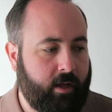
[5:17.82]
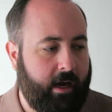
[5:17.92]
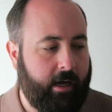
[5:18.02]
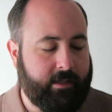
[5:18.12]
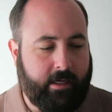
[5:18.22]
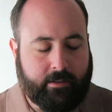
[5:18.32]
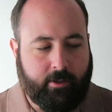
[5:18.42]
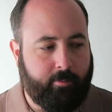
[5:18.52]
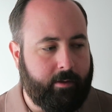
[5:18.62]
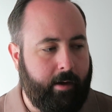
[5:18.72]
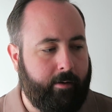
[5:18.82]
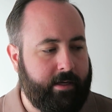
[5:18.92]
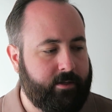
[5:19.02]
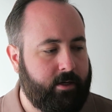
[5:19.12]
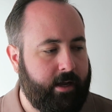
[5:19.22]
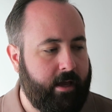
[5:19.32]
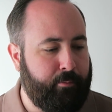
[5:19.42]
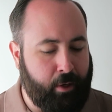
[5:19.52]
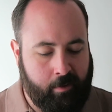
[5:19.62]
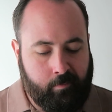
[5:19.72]
I talked a little bit about
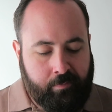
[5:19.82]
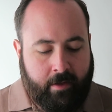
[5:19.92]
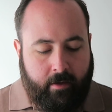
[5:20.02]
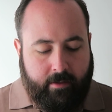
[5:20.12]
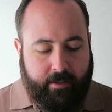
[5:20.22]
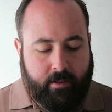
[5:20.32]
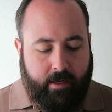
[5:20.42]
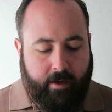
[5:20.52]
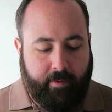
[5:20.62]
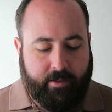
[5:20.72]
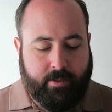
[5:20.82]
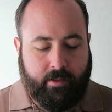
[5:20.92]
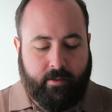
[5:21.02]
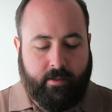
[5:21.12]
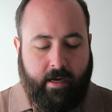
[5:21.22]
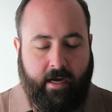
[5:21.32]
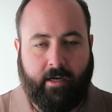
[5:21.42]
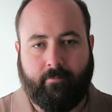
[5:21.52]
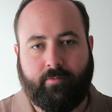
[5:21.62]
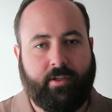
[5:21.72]
yesterday, but yesterday I mentioned
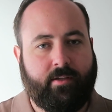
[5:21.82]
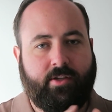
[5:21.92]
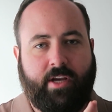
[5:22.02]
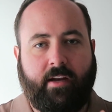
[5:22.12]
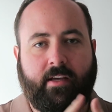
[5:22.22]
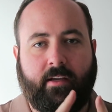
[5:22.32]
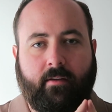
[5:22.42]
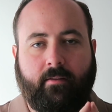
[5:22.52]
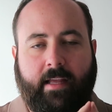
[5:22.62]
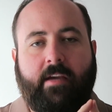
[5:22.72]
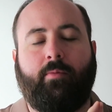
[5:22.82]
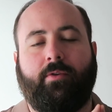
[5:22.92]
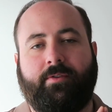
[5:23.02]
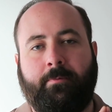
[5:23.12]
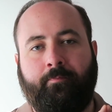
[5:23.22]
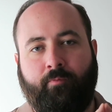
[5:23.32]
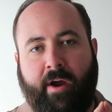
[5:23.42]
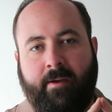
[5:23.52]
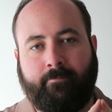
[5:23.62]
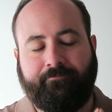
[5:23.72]
just shedding labels,
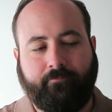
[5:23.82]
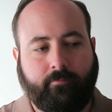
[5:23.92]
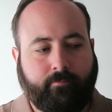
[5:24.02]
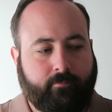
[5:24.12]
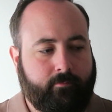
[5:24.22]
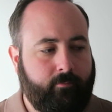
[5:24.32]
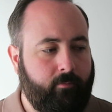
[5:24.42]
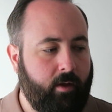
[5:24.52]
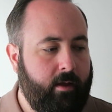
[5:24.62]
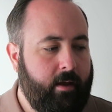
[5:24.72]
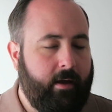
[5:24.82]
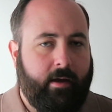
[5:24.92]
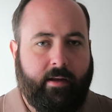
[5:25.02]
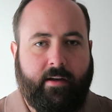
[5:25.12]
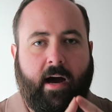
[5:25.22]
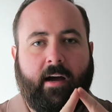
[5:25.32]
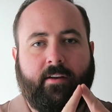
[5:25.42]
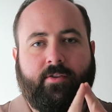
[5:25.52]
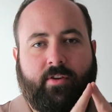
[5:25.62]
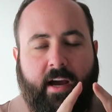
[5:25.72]
right? And
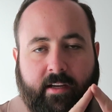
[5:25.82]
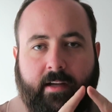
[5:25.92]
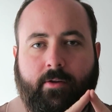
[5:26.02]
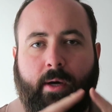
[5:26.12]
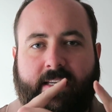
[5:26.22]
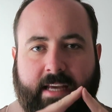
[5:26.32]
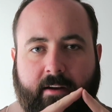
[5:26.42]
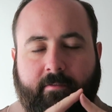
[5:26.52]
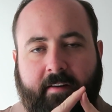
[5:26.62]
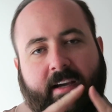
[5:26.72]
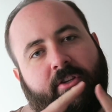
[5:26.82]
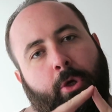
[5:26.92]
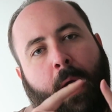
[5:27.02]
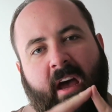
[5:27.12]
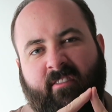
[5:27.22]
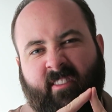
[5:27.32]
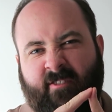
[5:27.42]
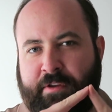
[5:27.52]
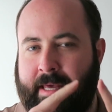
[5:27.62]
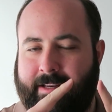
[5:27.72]
trying not to identify too heavily
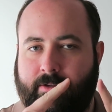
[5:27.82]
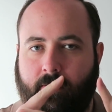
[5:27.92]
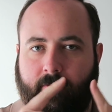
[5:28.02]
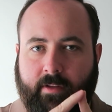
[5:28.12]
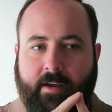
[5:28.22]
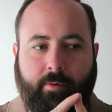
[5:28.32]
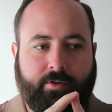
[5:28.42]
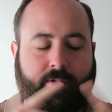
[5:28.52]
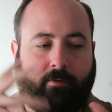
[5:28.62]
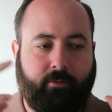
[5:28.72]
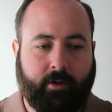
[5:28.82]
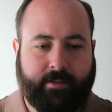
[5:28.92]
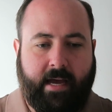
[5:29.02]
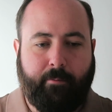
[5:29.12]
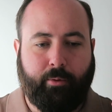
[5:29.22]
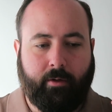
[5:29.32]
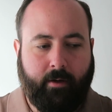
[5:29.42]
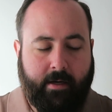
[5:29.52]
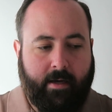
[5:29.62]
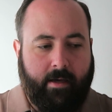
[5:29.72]
with any sort of label. So for example,